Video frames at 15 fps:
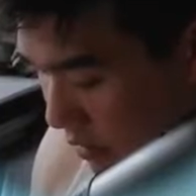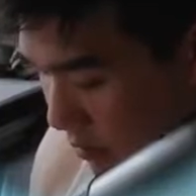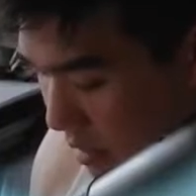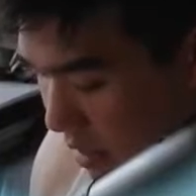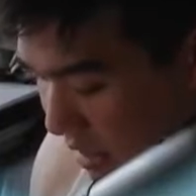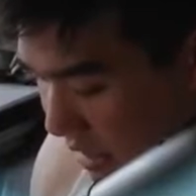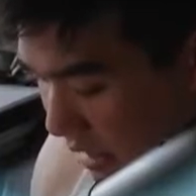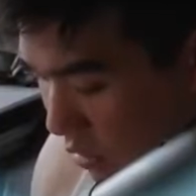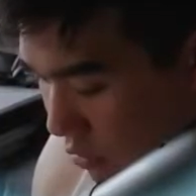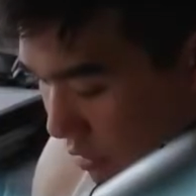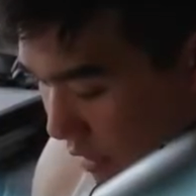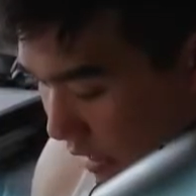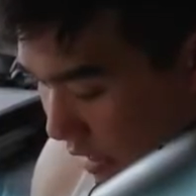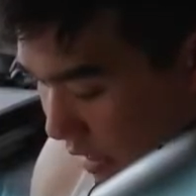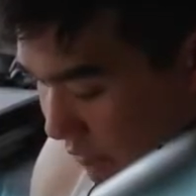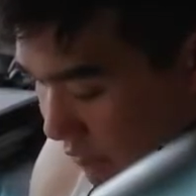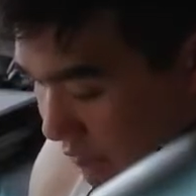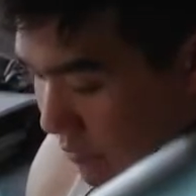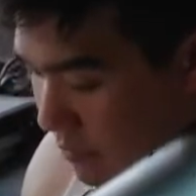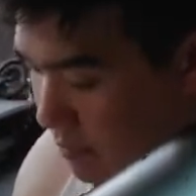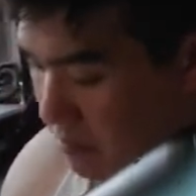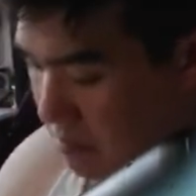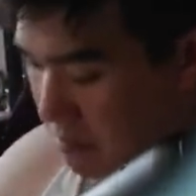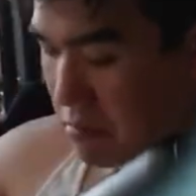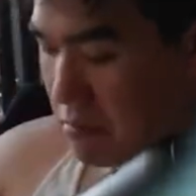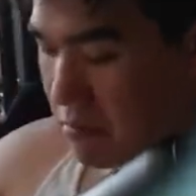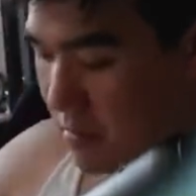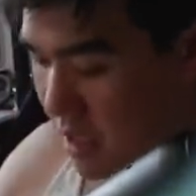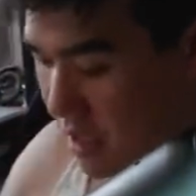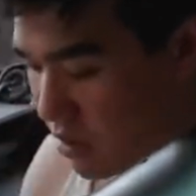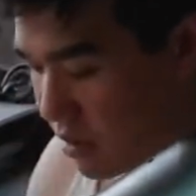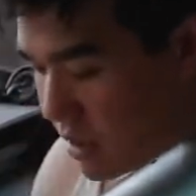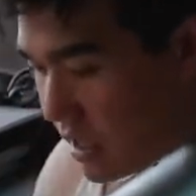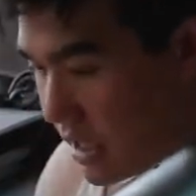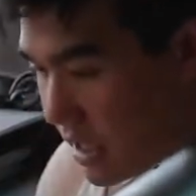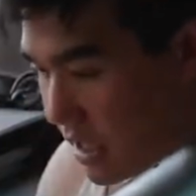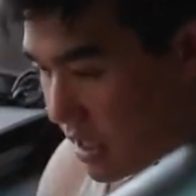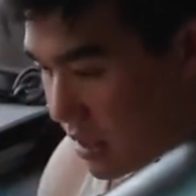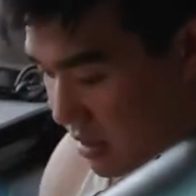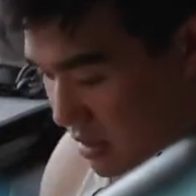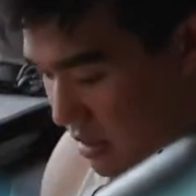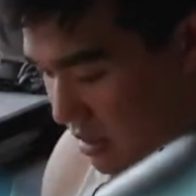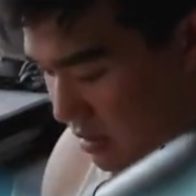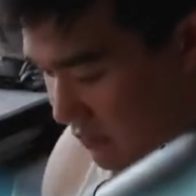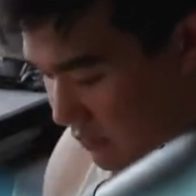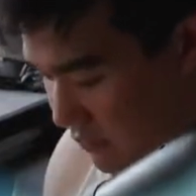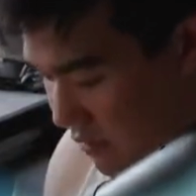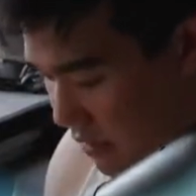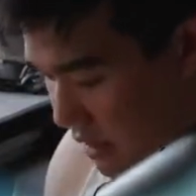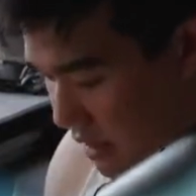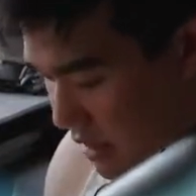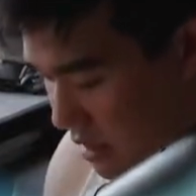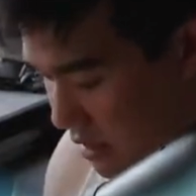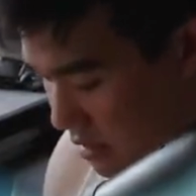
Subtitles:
bit of yellow that I have, and you can get in this very